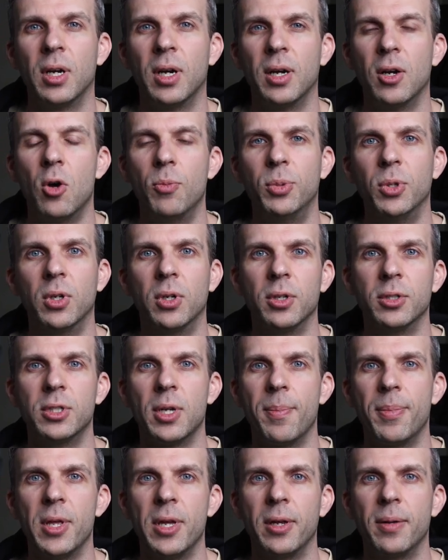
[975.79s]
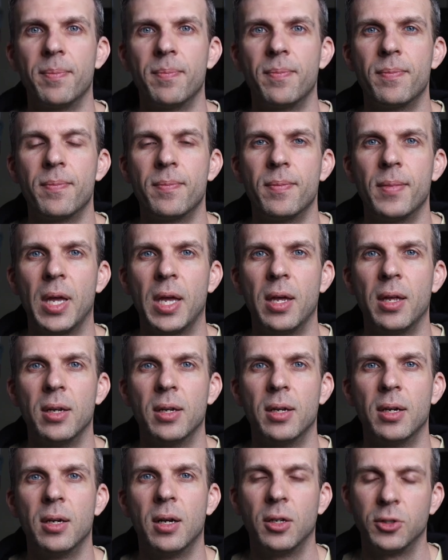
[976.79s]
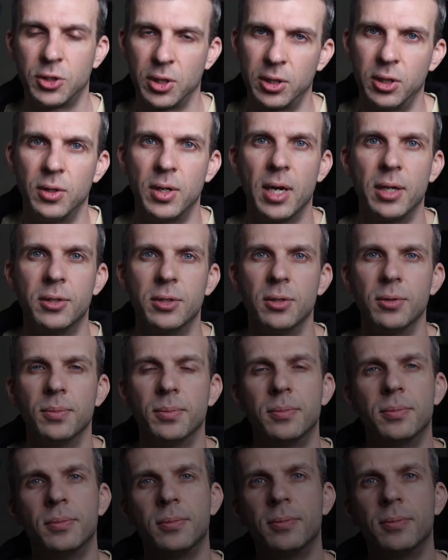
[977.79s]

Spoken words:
I hope you learned something, and I'll check you guys soon.